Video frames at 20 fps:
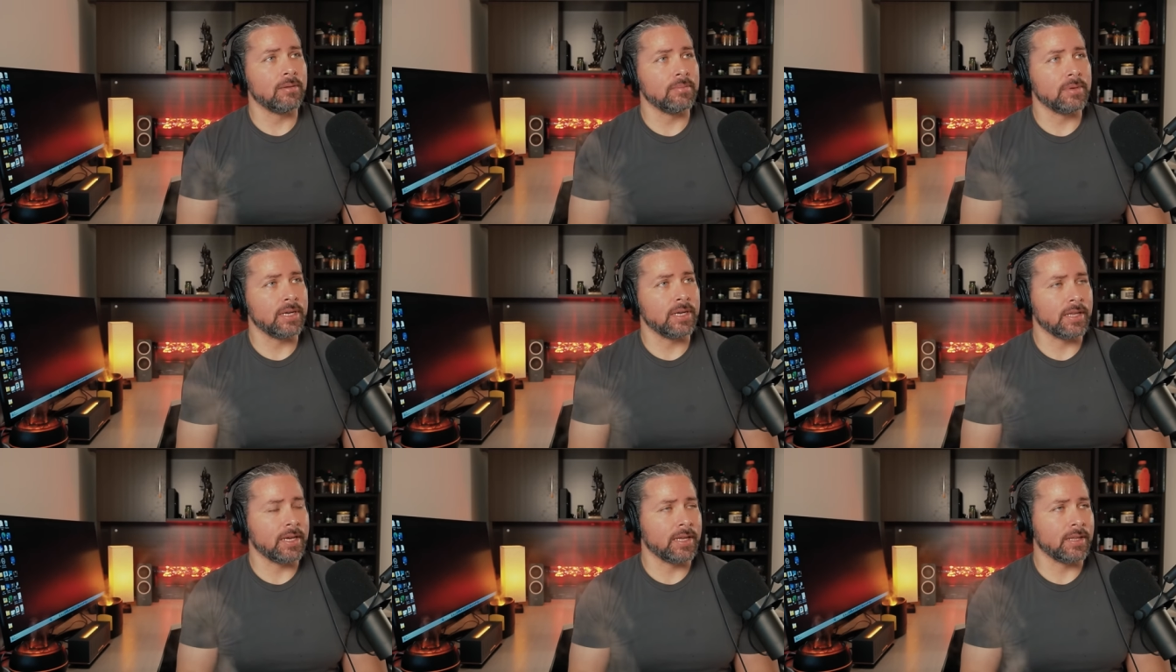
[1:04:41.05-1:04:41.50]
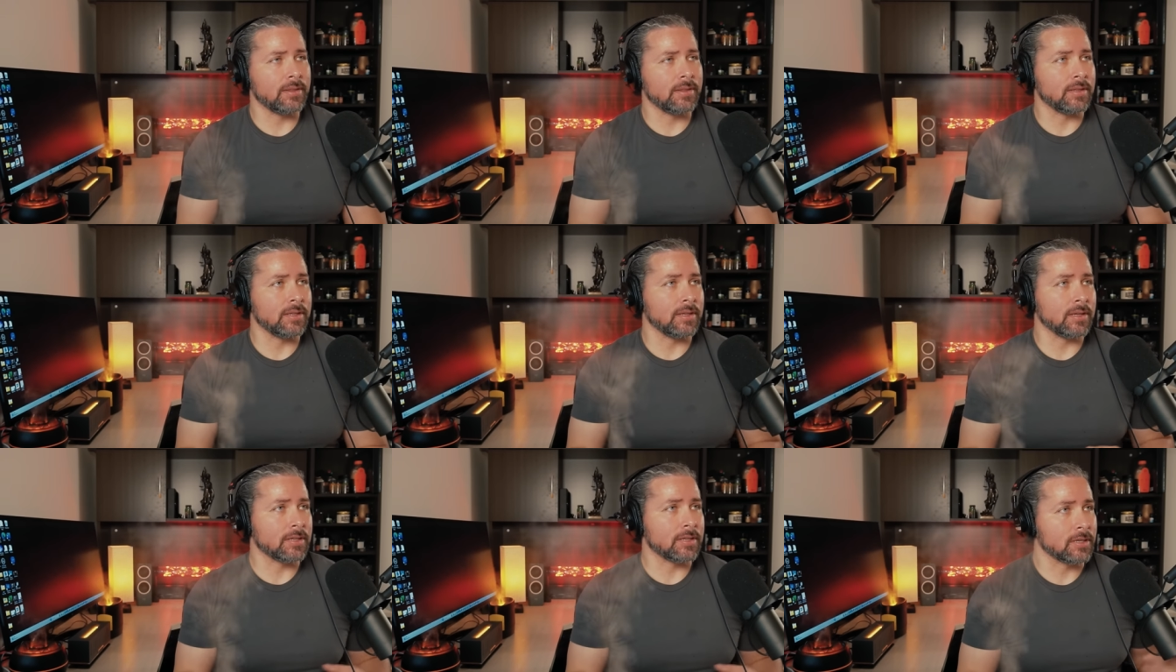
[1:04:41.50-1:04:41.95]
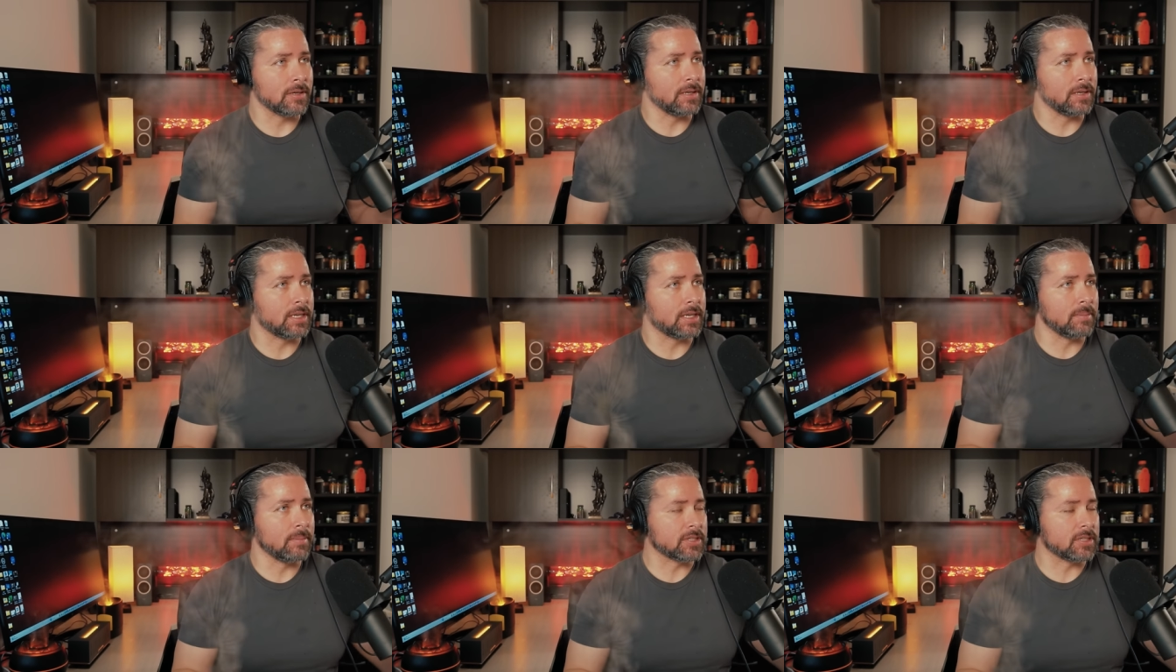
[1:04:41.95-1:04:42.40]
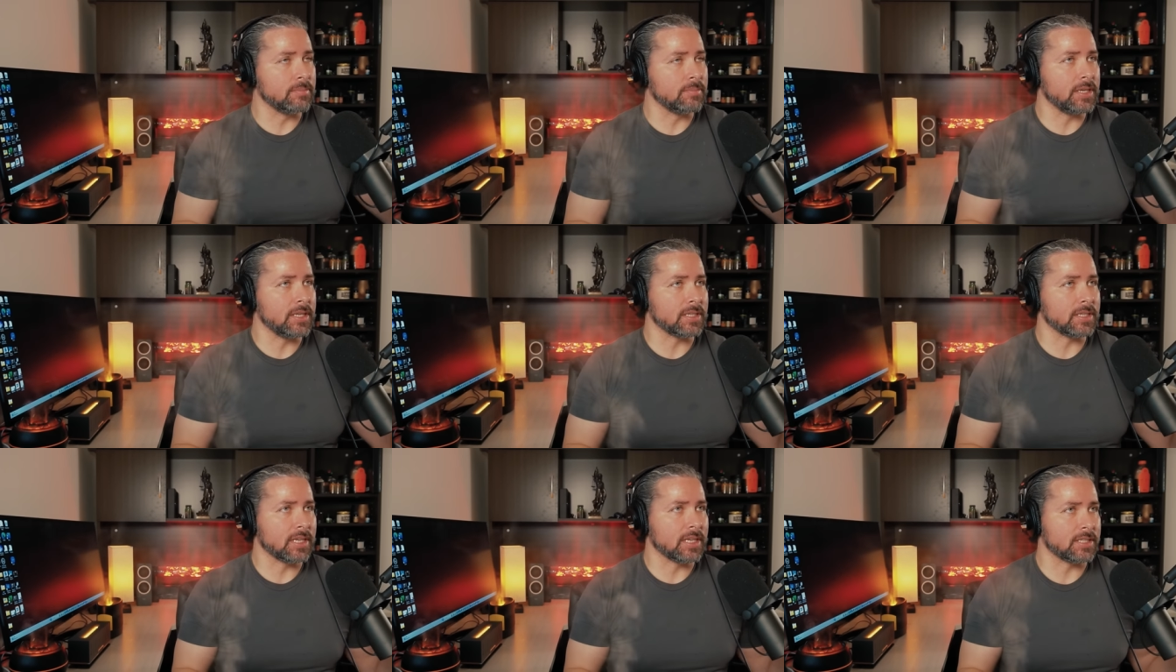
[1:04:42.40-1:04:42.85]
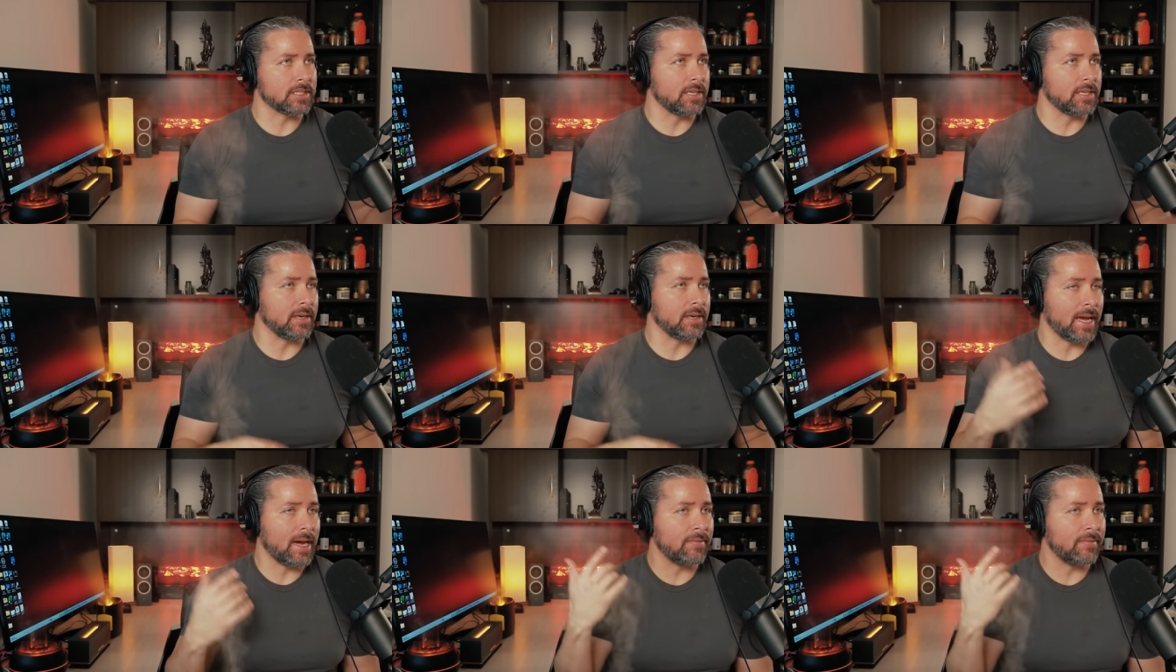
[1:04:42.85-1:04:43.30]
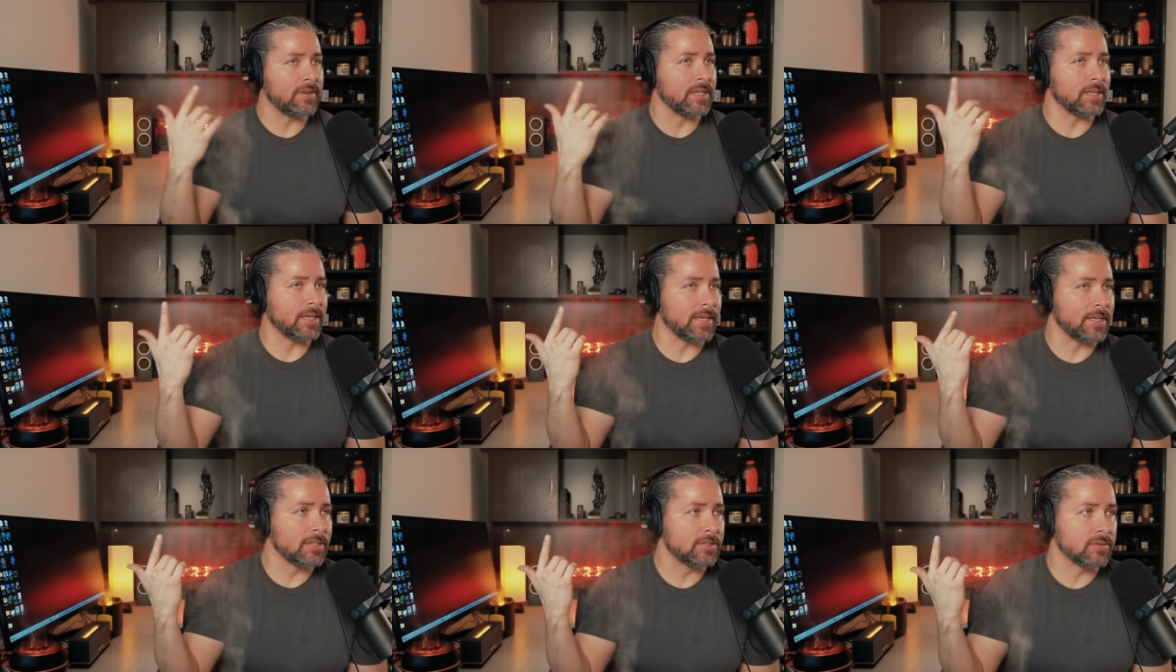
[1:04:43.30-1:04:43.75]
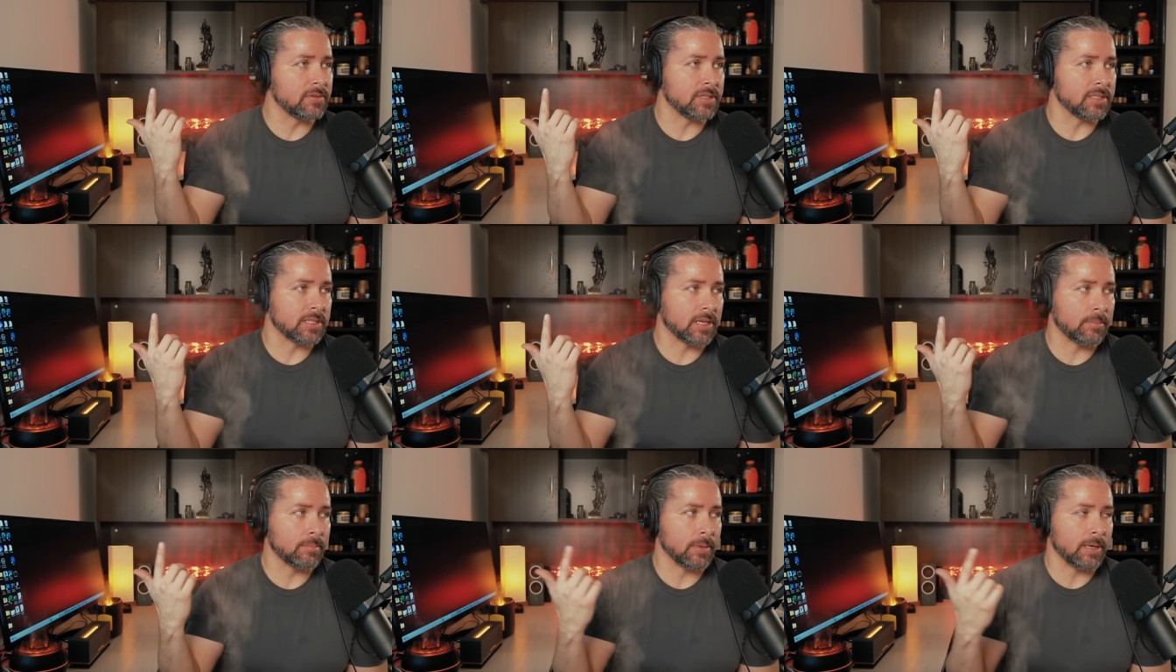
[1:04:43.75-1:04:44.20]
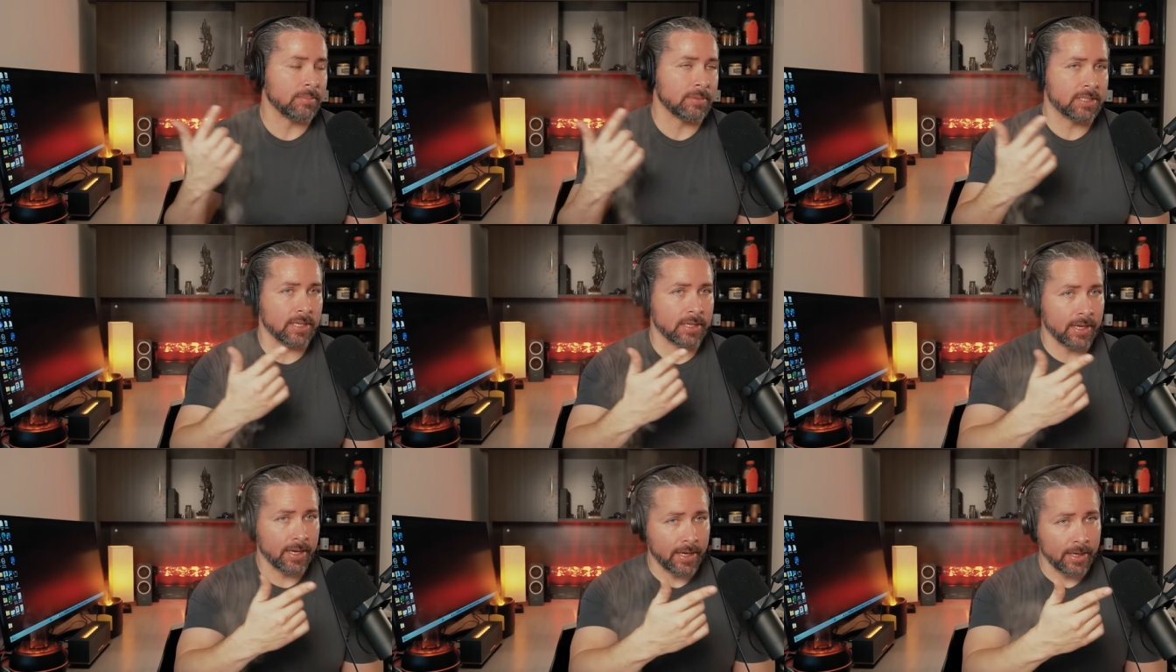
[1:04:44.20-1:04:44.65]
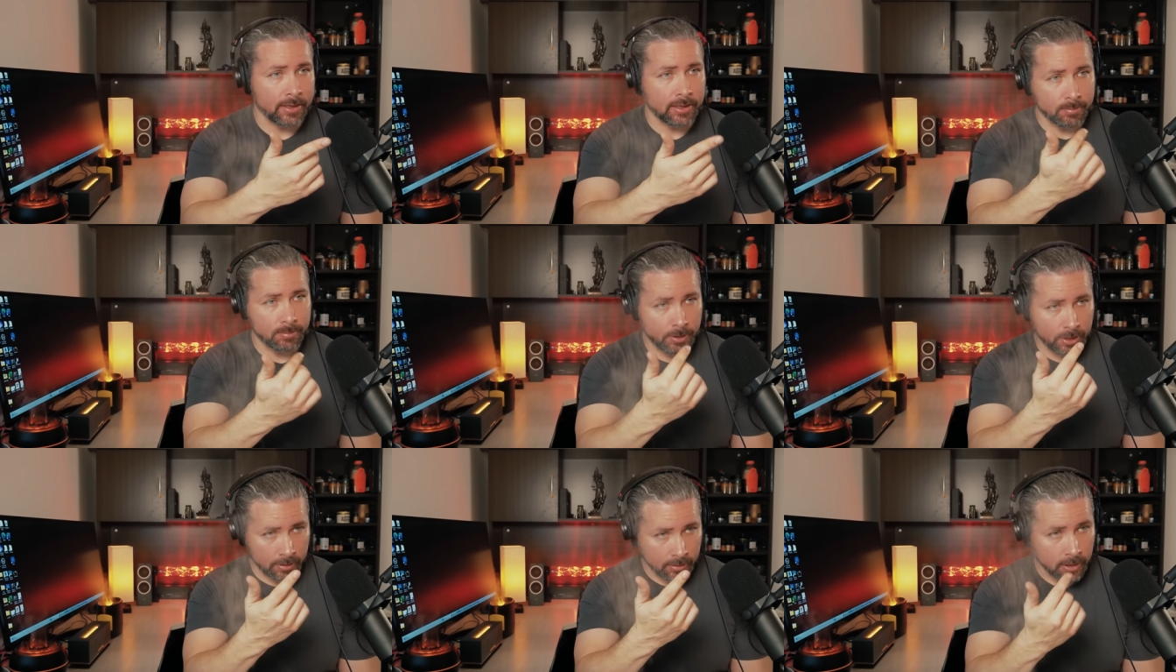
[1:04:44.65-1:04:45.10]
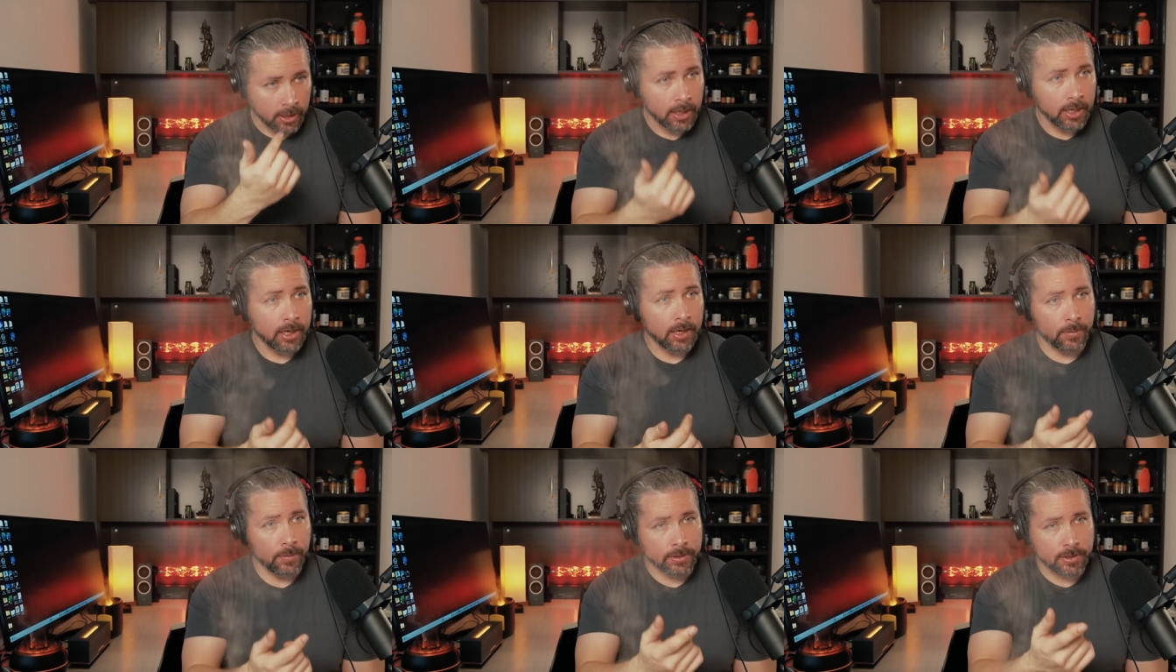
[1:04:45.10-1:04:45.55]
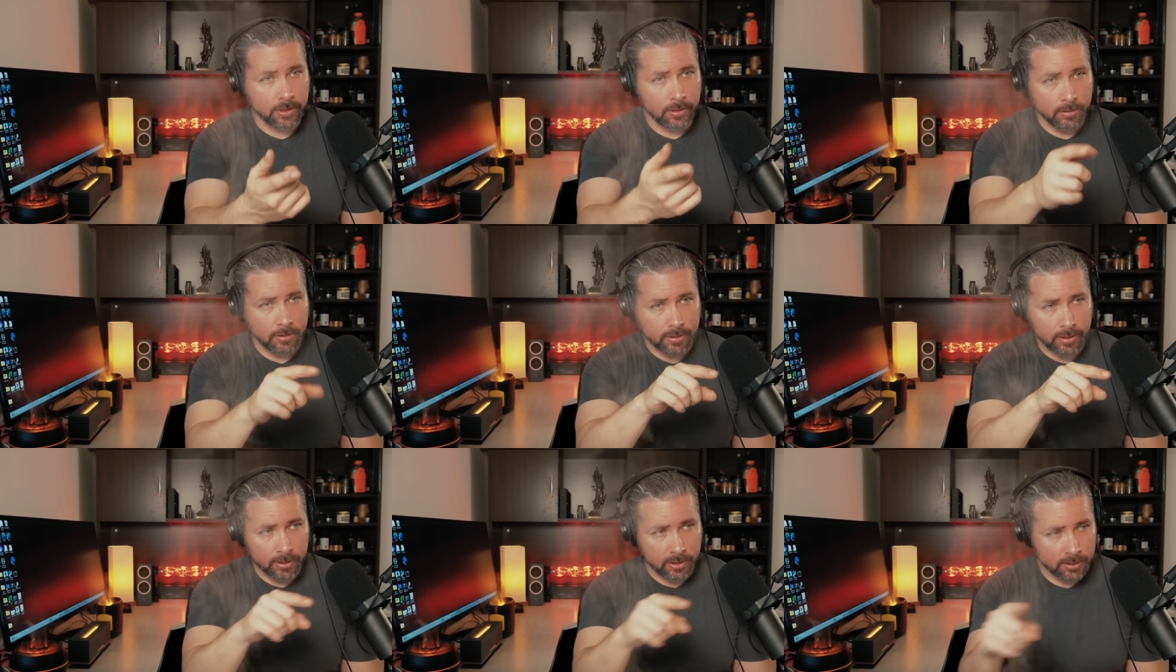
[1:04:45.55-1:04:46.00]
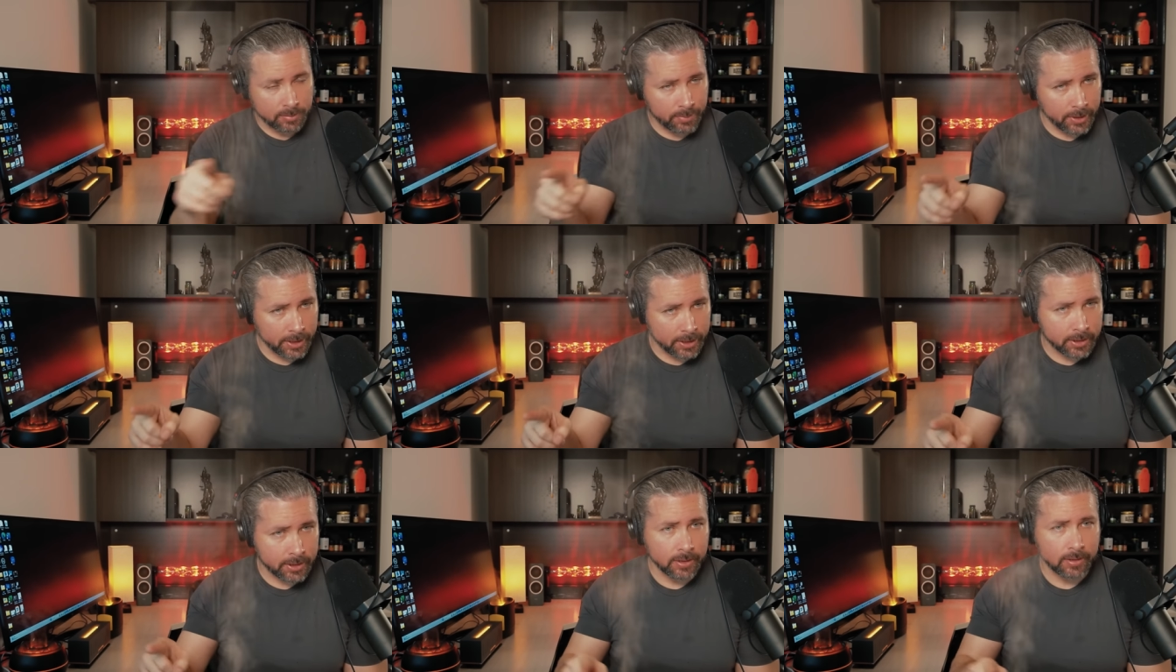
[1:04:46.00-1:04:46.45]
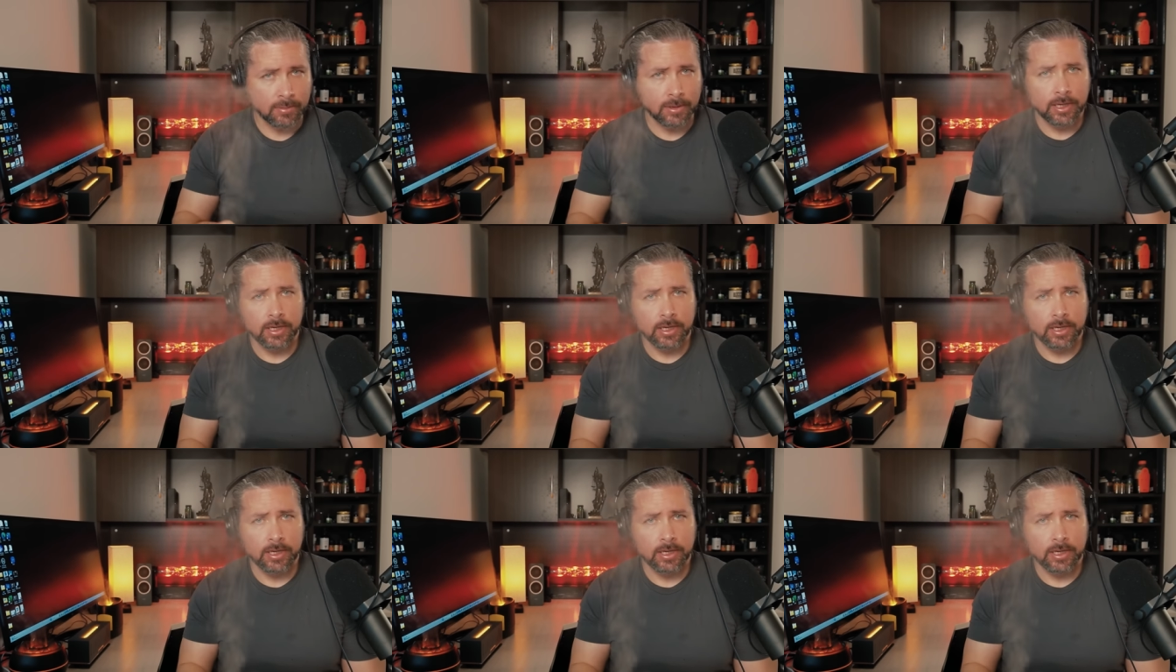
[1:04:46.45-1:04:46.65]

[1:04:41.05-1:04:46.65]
And then the attorney comes to me and says, She didn't have any injuries. And I'm, I'm saying, Hey, come here. I want you to look at this picture.